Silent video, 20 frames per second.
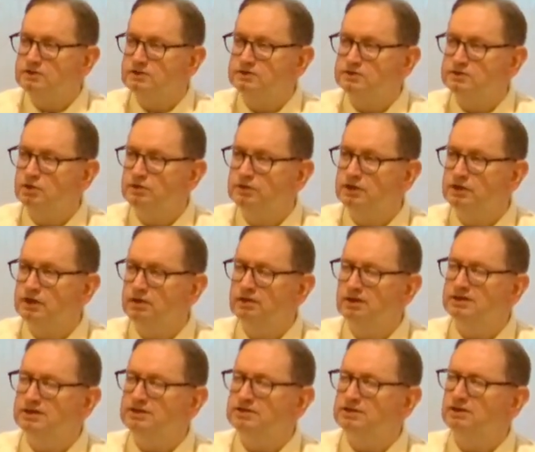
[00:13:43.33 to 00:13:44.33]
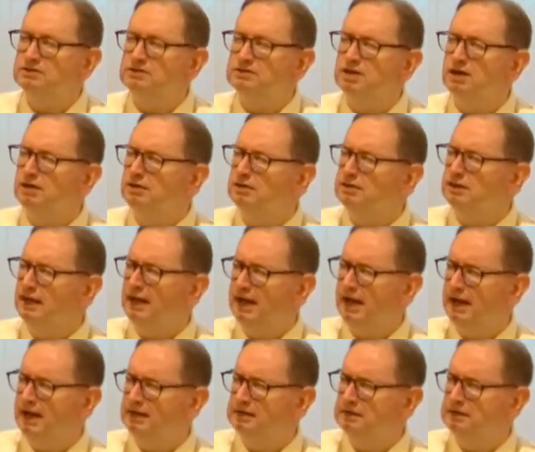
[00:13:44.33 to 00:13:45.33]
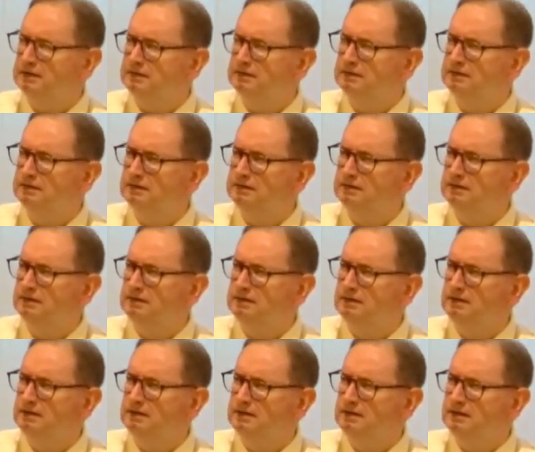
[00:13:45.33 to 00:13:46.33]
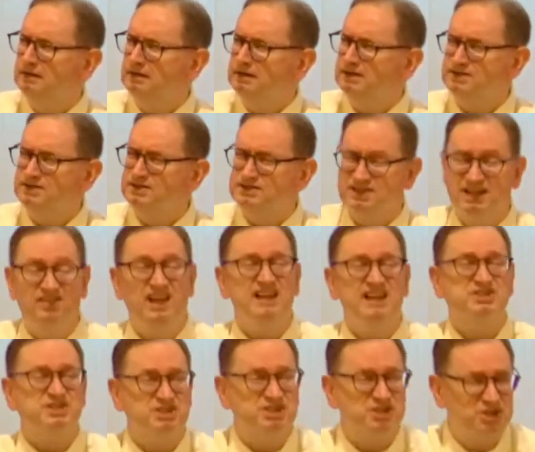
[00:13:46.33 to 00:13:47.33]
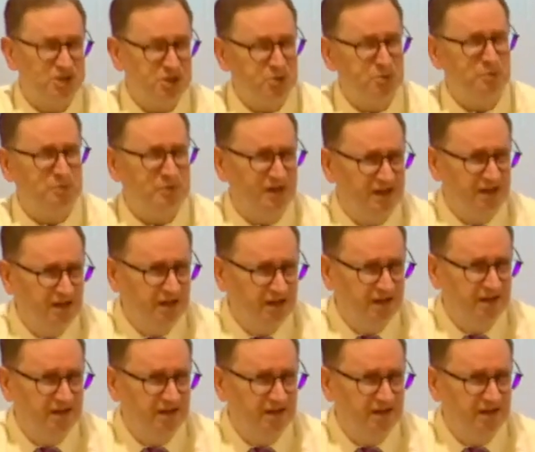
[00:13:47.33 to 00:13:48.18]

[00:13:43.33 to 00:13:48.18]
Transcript: So the early church heard that and said, That's stupid.